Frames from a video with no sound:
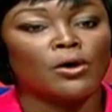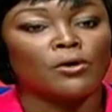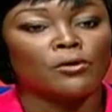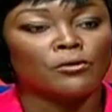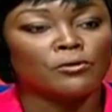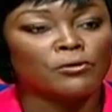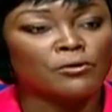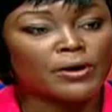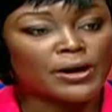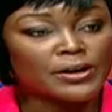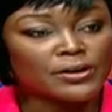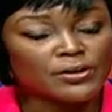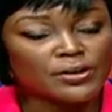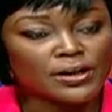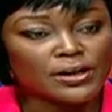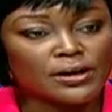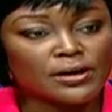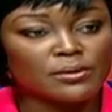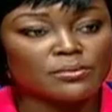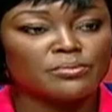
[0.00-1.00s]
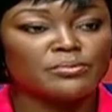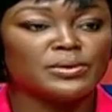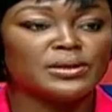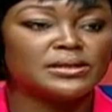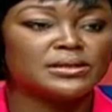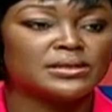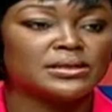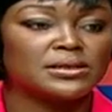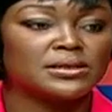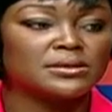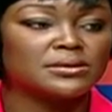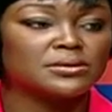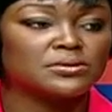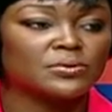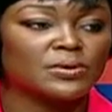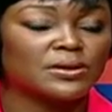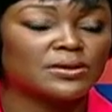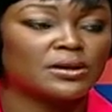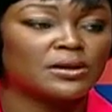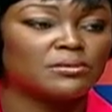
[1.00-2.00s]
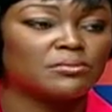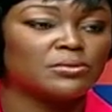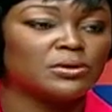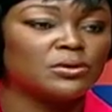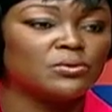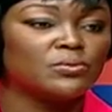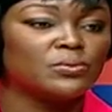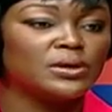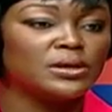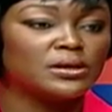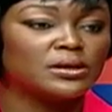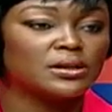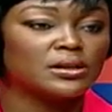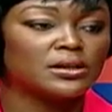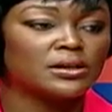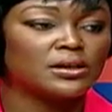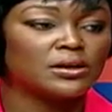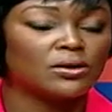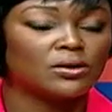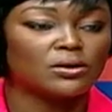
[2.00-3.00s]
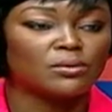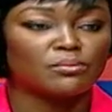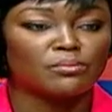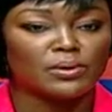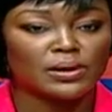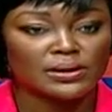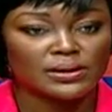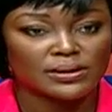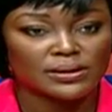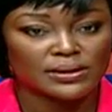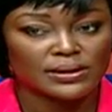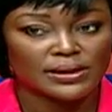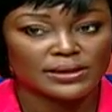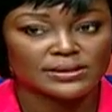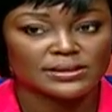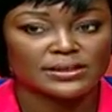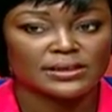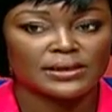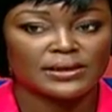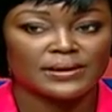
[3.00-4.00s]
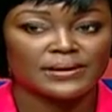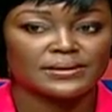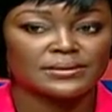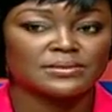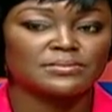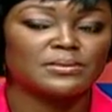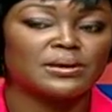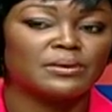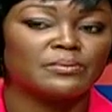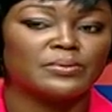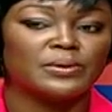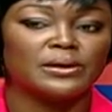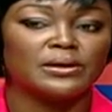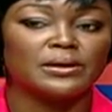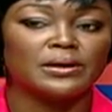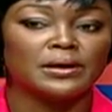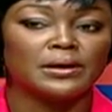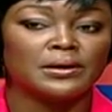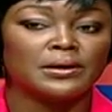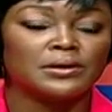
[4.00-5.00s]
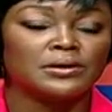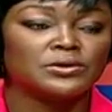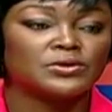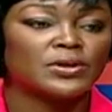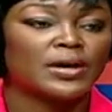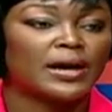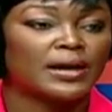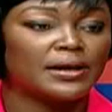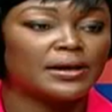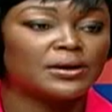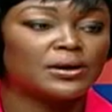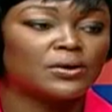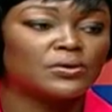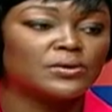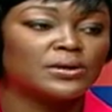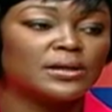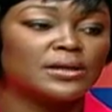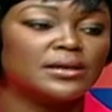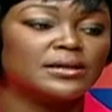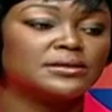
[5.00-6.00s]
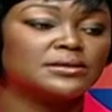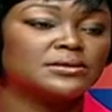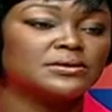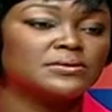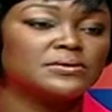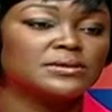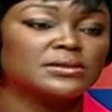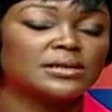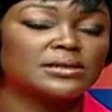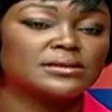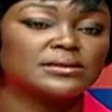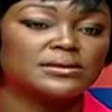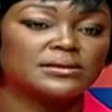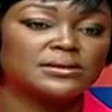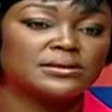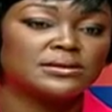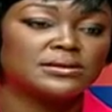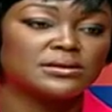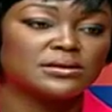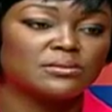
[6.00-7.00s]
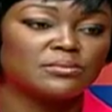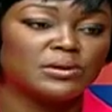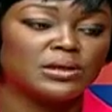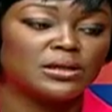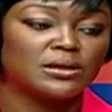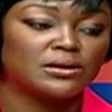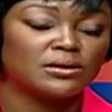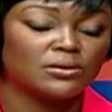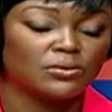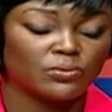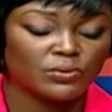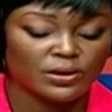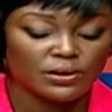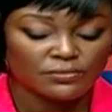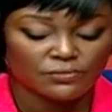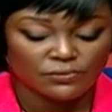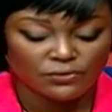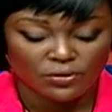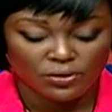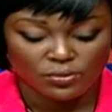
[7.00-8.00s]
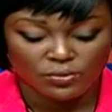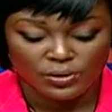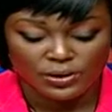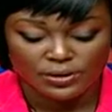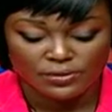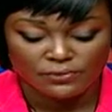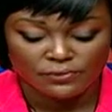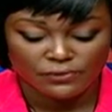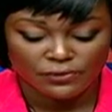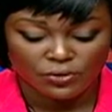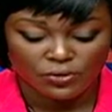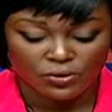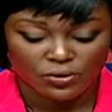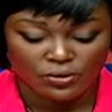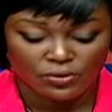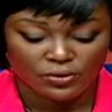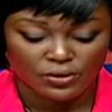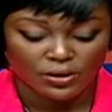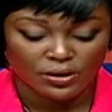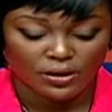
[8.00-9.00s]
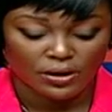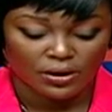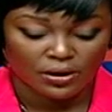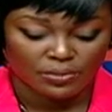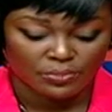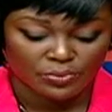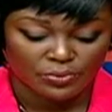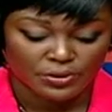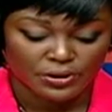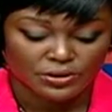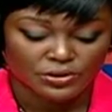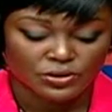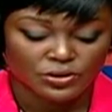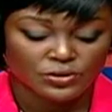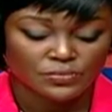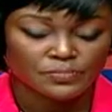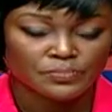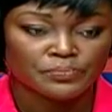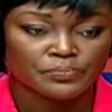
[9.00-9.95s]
regular meetings, whether it be weekly or monthly as the case may be, to iron out the issues and to determine the way forward for the air bridge.